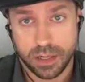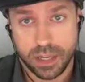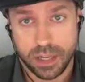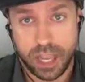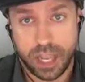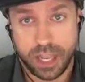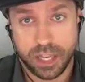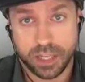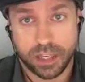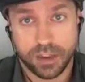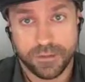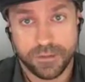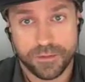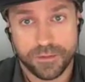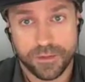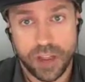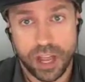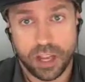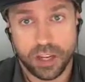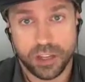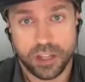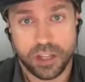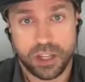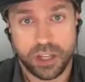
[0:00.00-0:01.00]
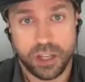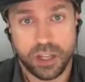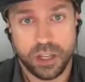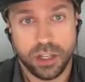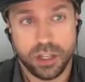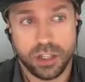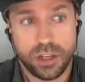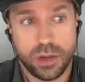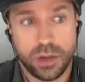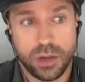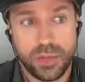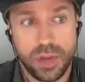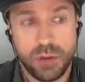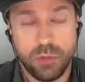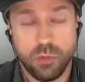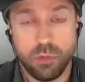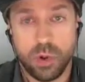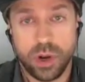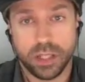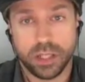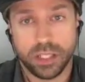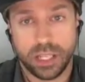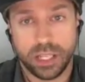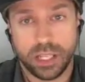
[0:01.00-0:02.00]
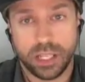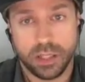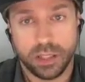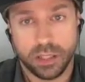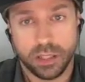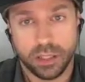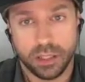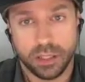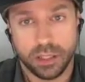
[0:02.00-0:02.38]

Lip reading: and to be willing